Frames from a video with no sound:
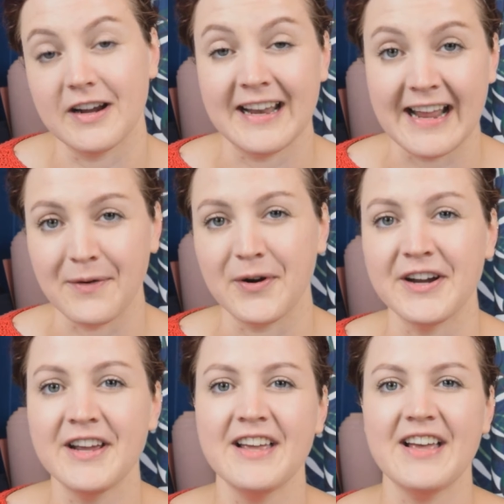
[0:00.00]
an hour
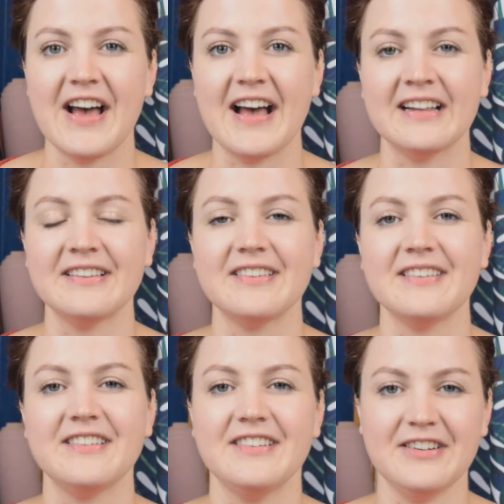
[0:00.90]
and
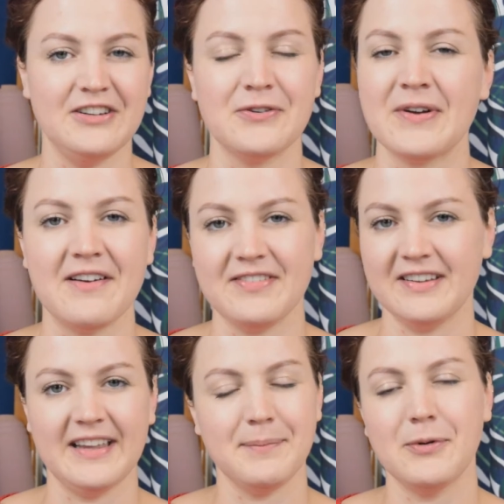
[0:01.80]
you don't have
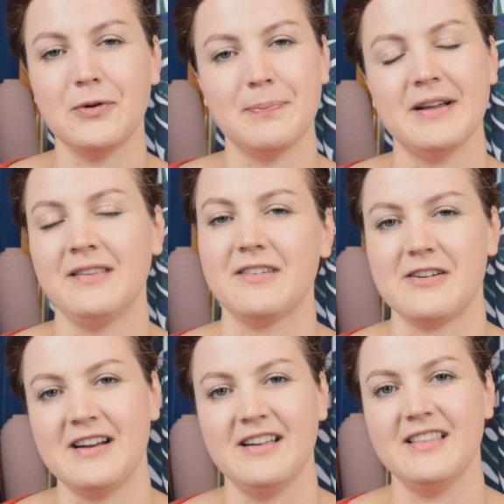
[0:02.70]
to poke buttons or
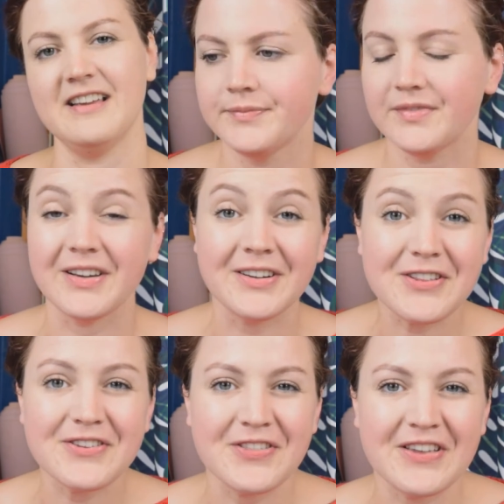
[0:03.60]
anything.
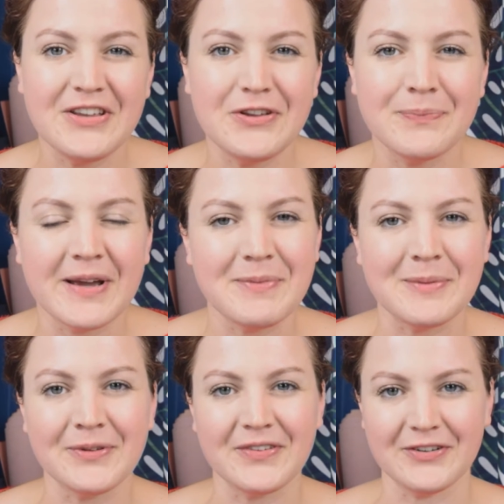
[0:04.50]
Another thing you might be
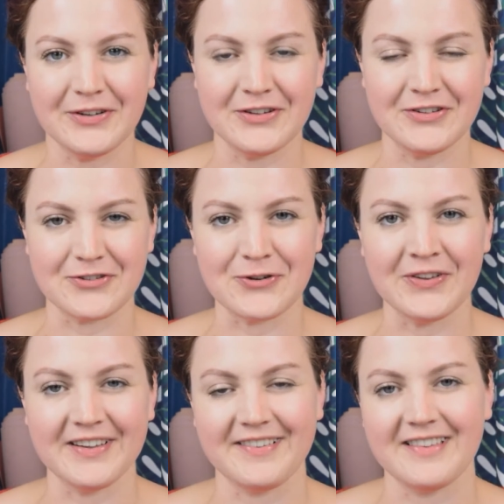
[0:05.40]
able to control
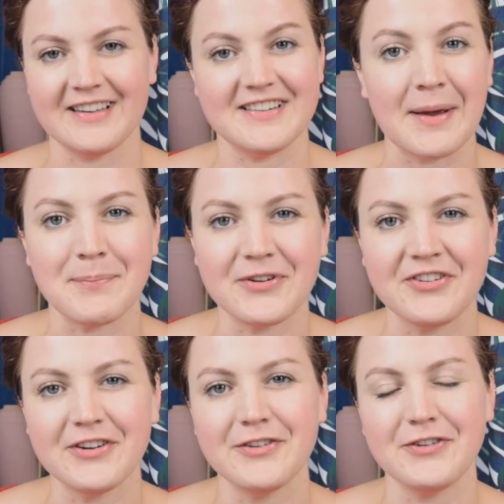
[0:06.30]
is the
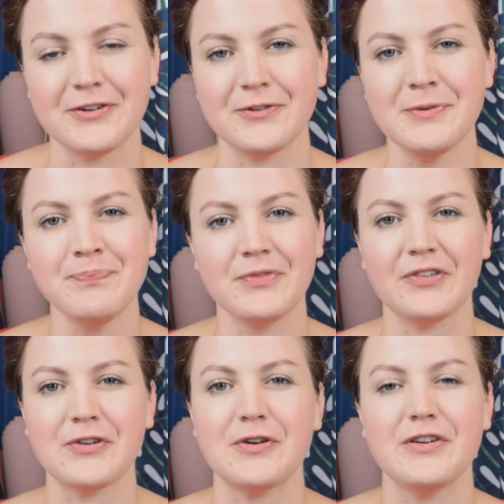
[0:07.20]
temperature of your room.
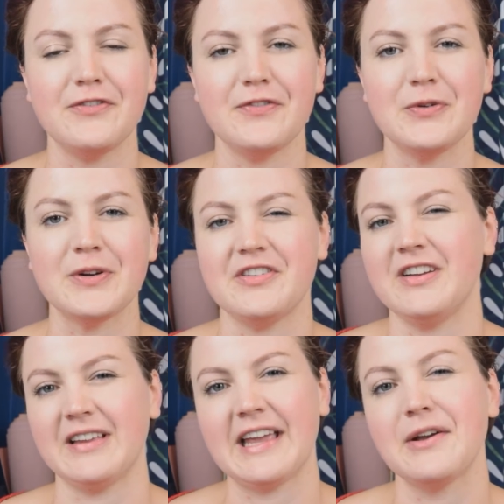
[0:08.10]
So if you're
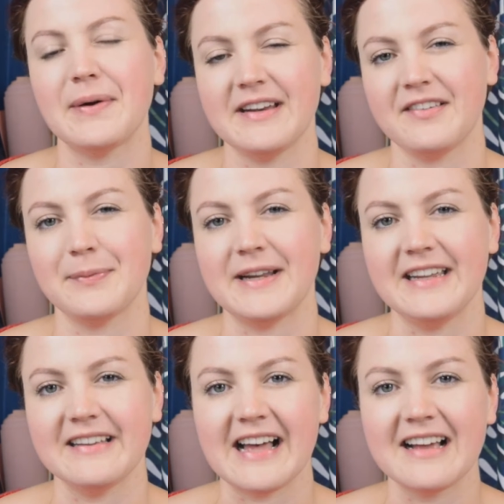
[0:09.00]
doing quite a sweaty
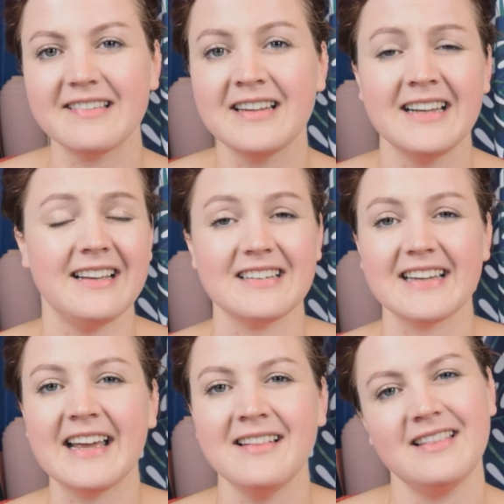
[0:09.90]
class, it's a
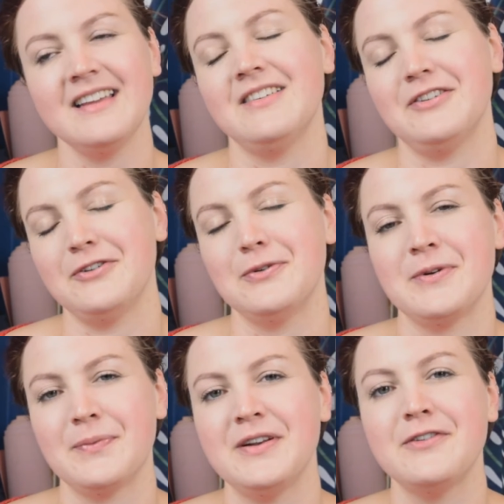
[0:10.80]
kind thing to open
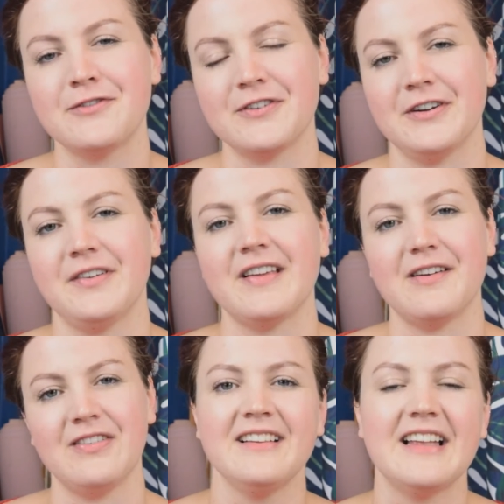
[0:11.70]
a window for
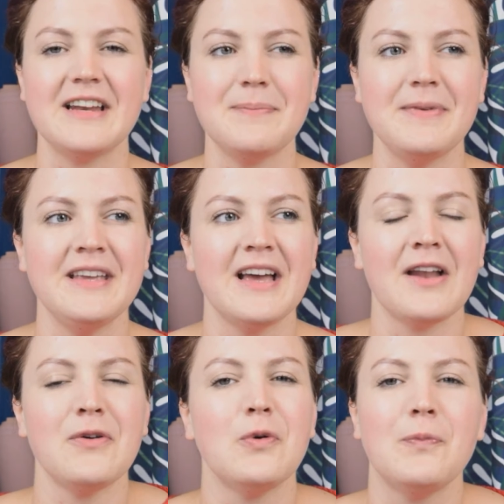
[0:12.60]
yourself. Let it be
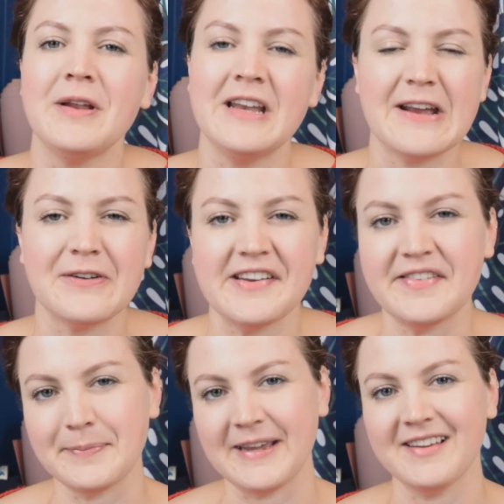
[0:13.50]
an open, airy
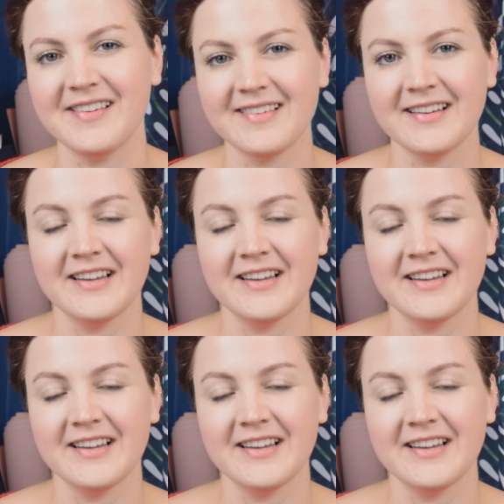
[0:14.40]
space.